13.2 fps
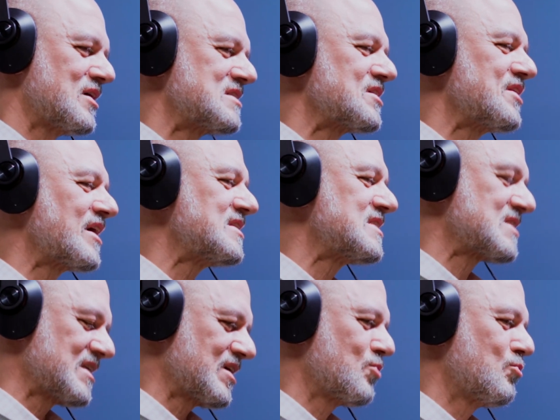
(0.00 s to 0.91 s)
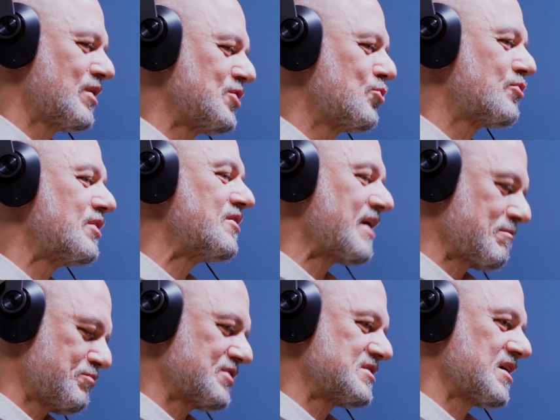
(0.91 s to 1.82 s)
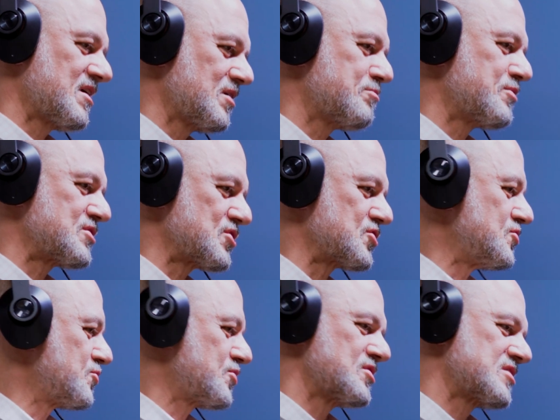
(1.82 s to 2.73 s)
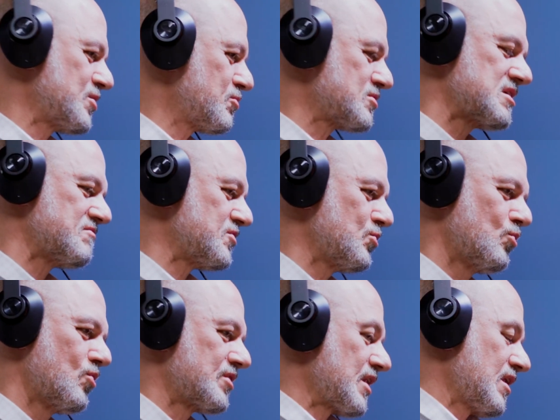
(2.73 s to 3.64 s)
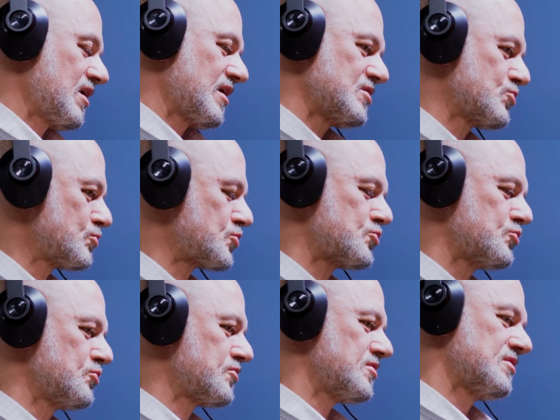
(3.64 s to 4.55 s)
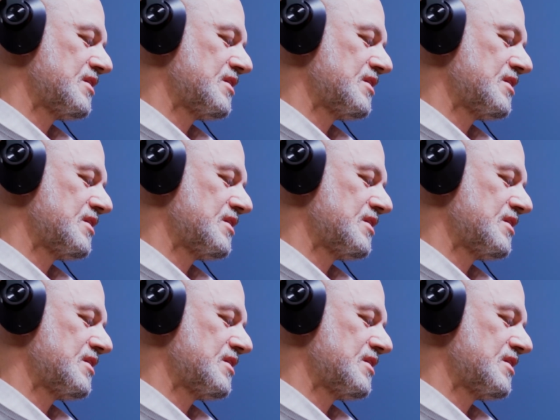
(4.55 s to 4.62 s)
It's a nice thing when you're in that particular position. You can say whatever you want, lies or truth,